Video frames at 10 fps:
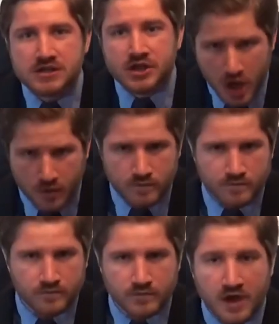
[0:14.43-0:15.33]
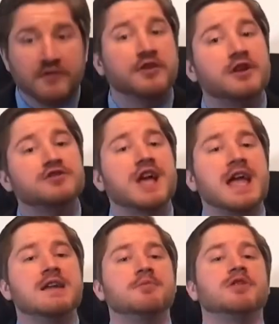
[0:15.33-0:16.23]
No. Fluttershy
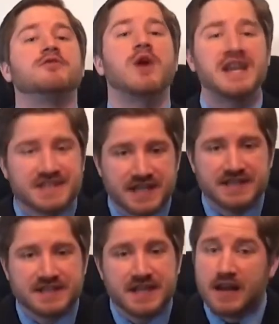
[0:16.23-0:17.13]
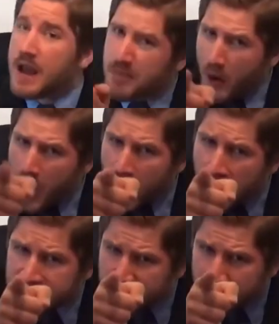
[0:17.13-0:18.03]
ate a bowl of rice instead. But we're
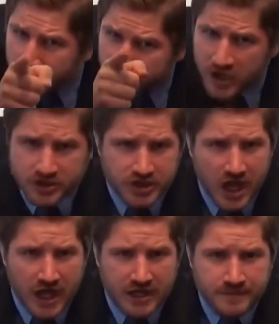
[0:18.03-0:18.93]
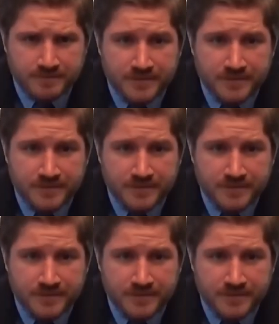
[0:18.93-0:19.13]
on to you, Fluttershy!